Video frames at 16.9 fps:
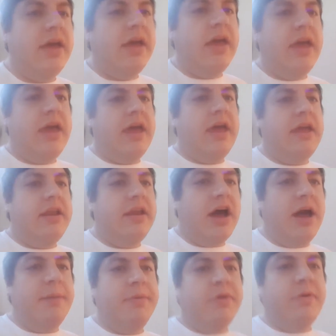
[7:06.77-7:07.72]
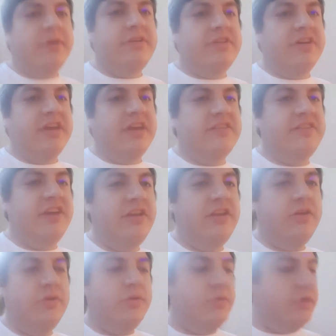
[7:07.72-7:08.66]
and I'm going to
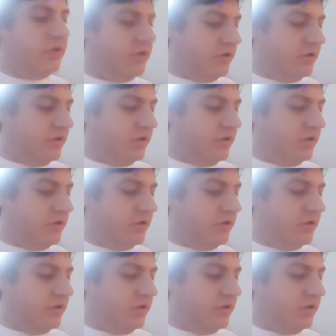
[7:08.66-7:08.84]
continue